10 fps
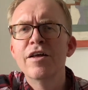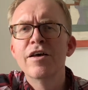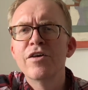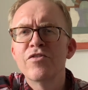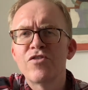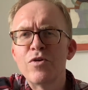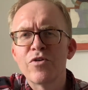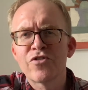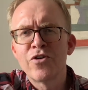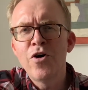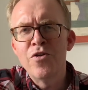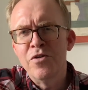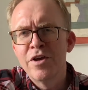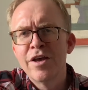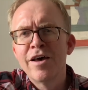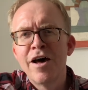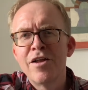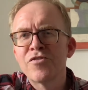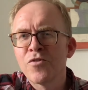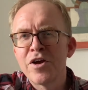see what's going on, and
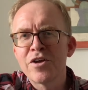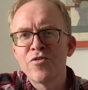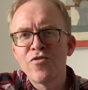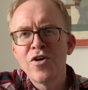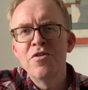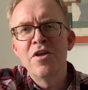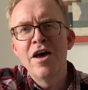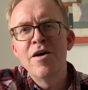it's quite good fun.